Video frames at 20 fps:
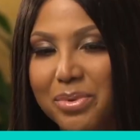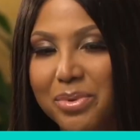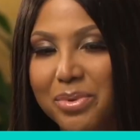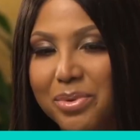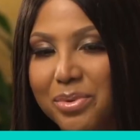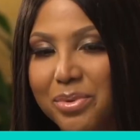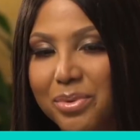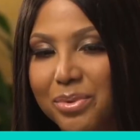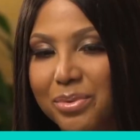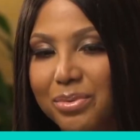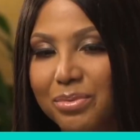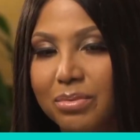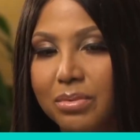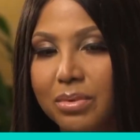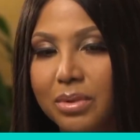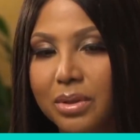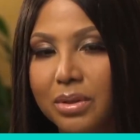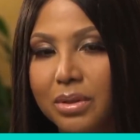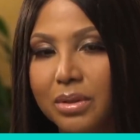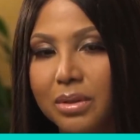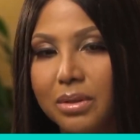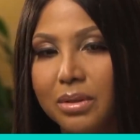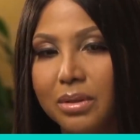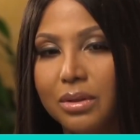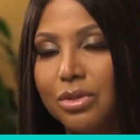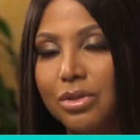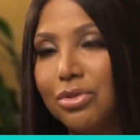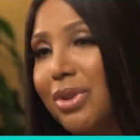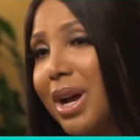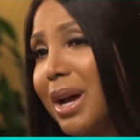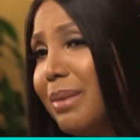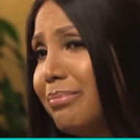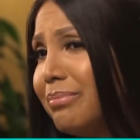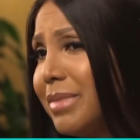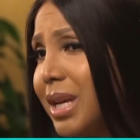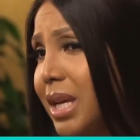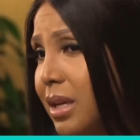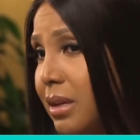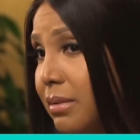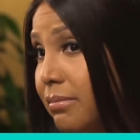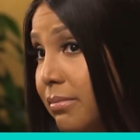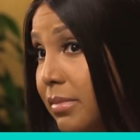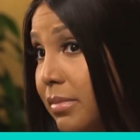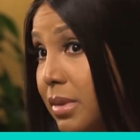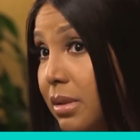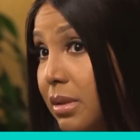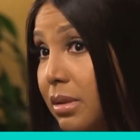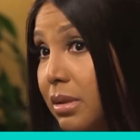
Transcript: She also encouraged everyone to get their